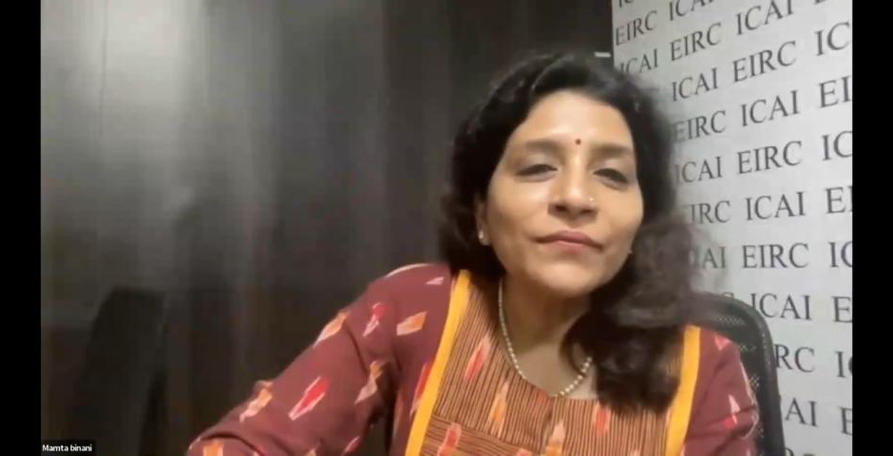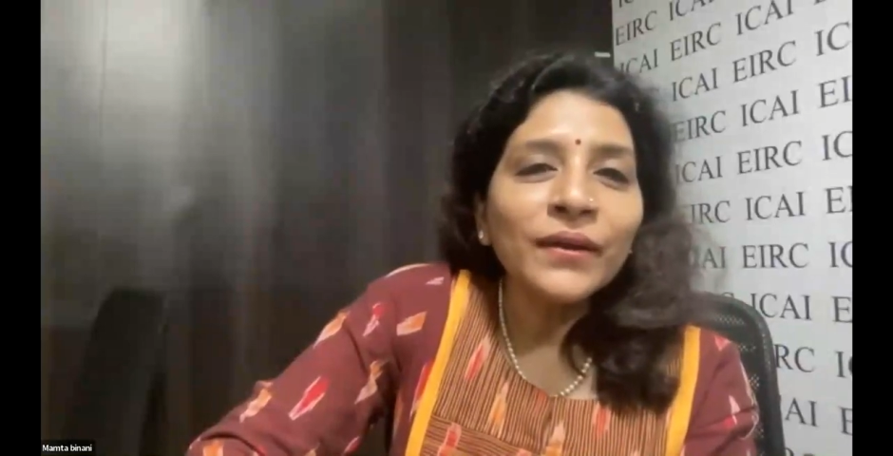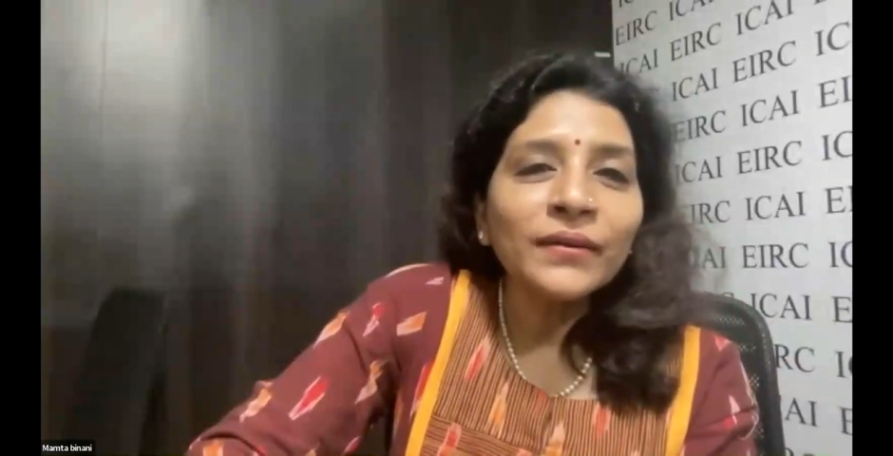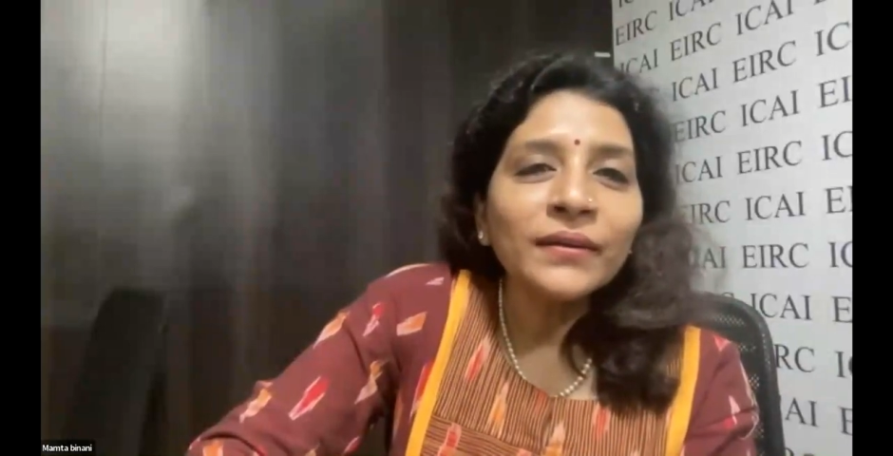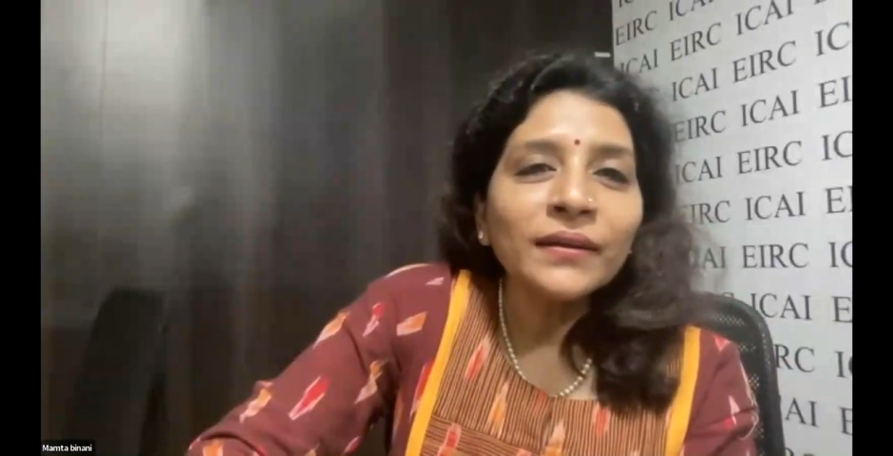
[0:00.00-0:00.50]

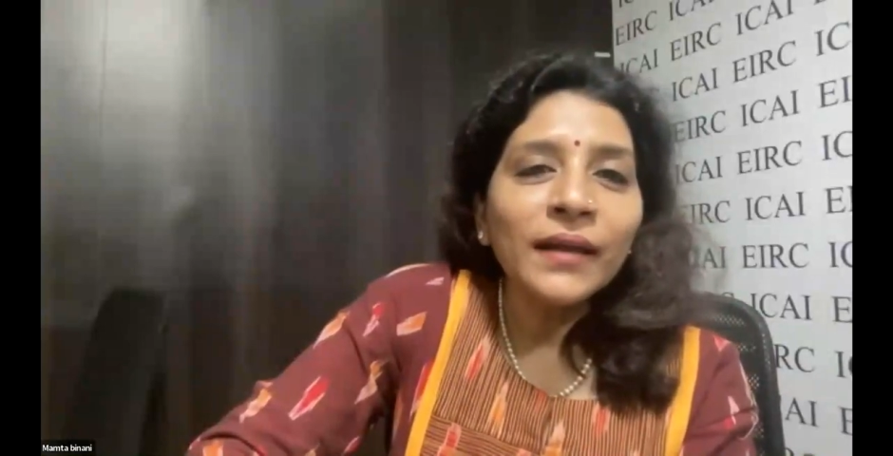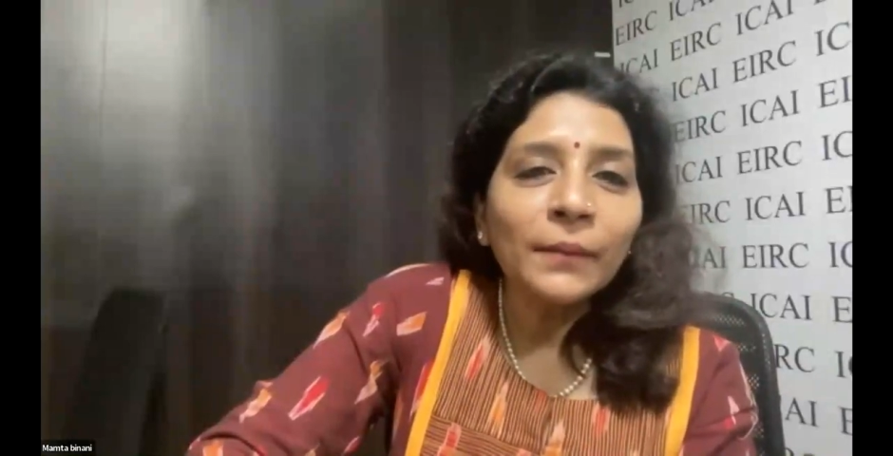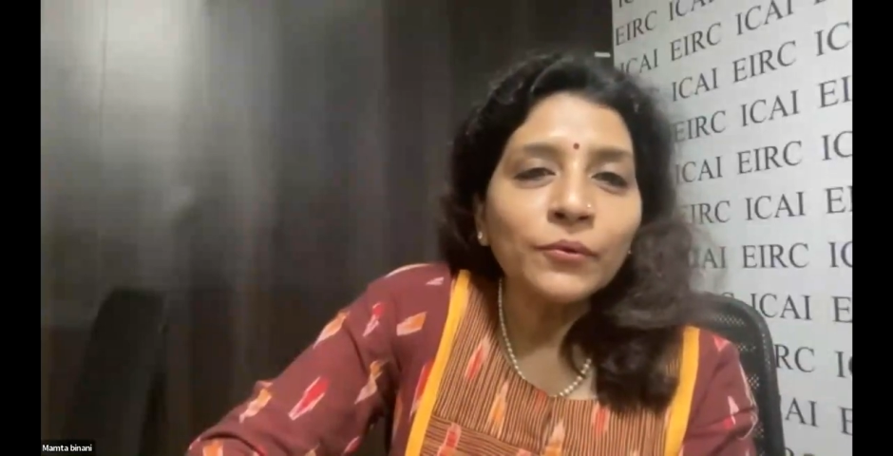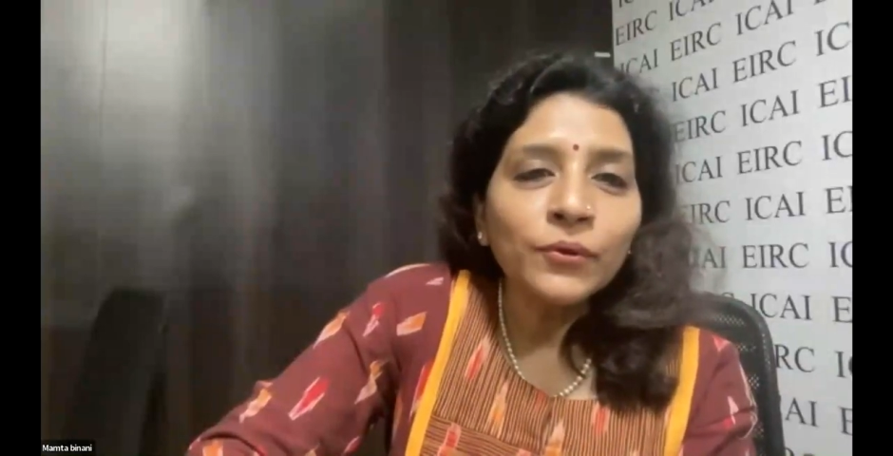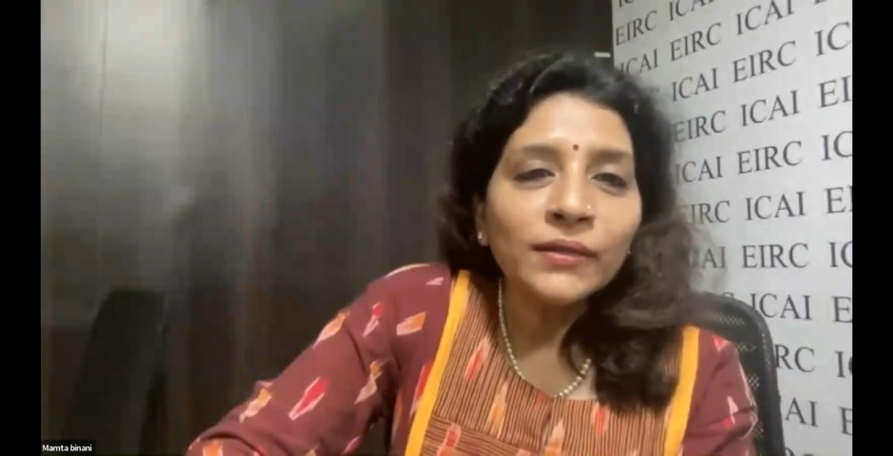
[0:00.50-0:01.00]
very
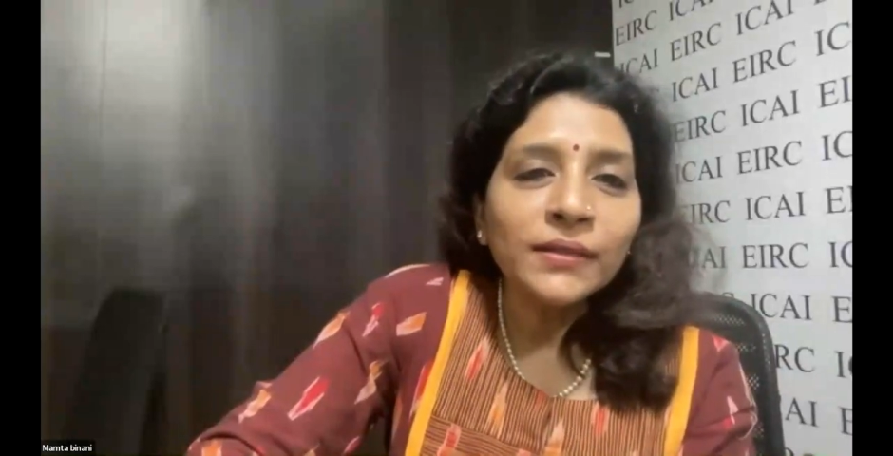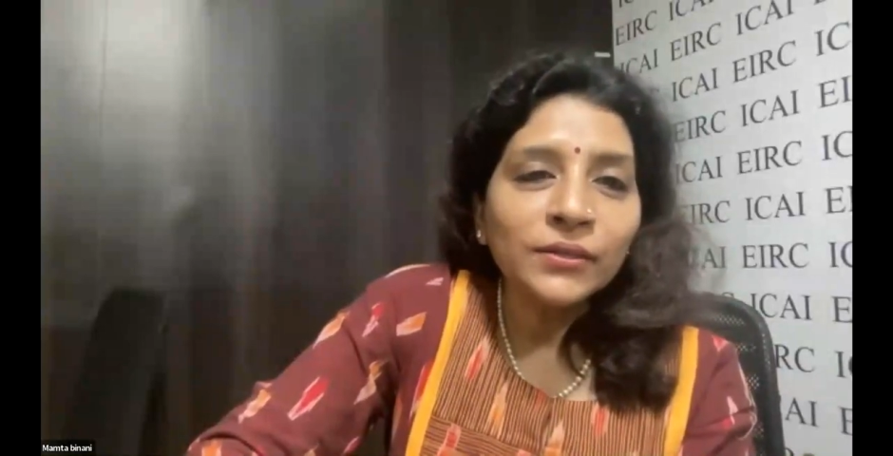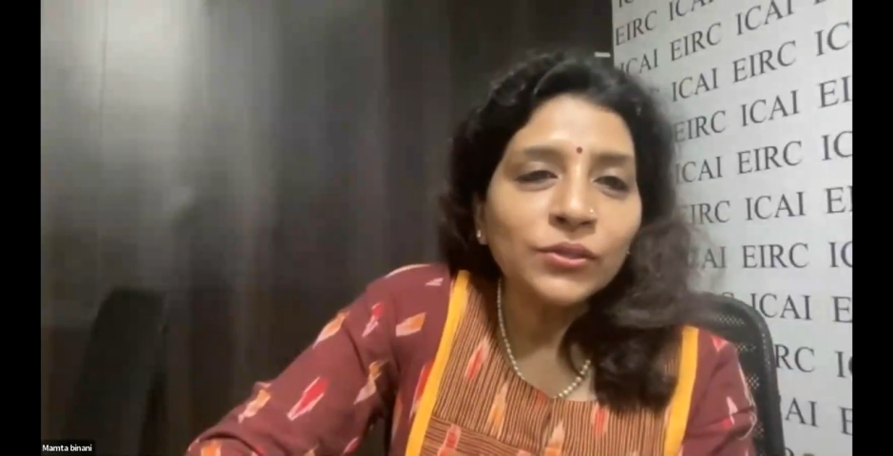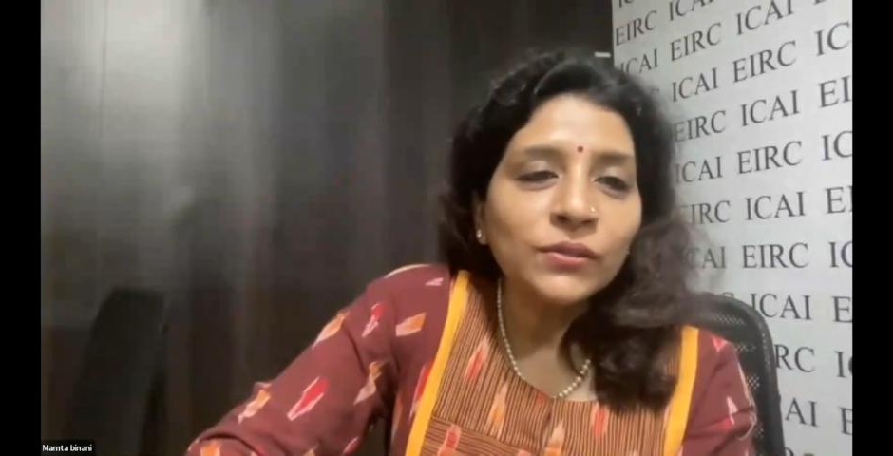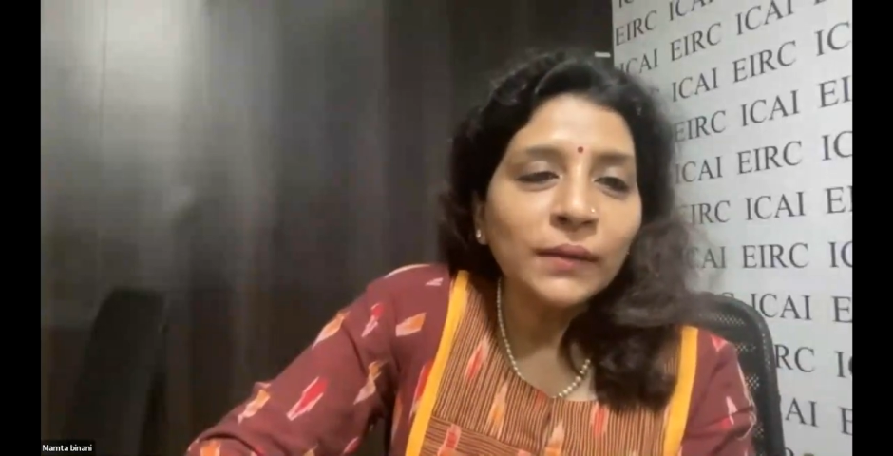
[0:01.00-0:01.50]
elaborate session,